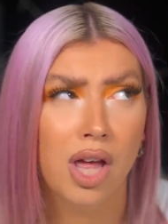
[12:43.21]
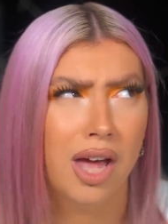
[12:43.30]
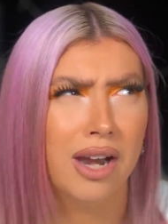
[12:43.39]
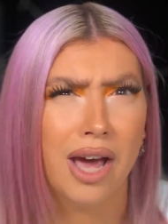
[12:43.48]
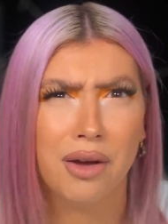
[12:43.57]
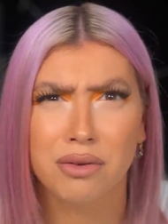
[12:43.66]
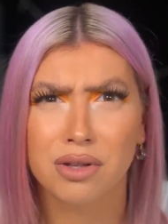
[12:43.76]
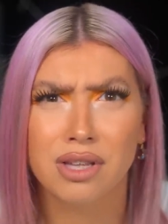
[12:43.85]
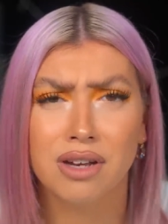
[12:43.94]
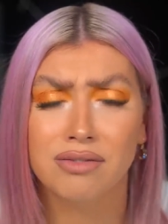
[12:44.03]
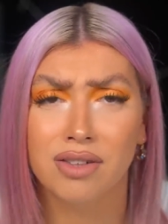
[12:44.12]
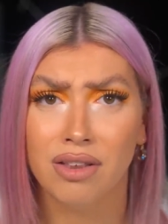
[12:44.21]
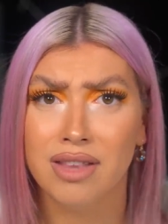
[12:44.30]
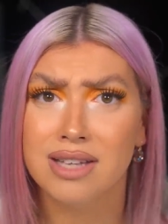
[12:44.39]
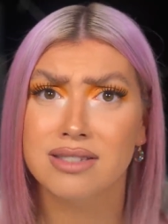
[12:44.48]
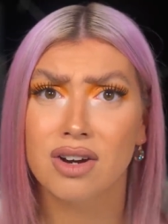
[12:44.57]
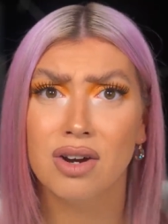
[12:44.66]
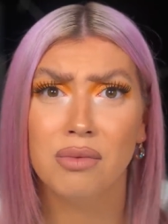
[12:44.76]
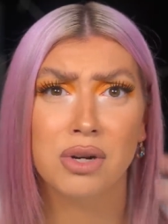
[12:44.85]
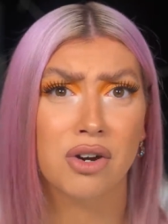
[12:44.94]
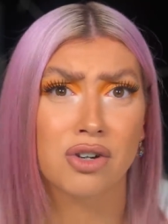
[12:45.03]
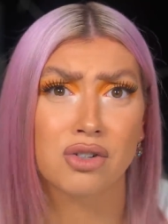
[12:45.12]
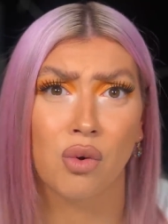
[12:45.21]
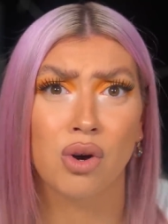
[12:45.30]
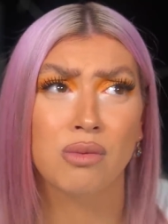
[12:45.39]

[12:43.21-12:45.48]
and how could they have done this to her when her daughter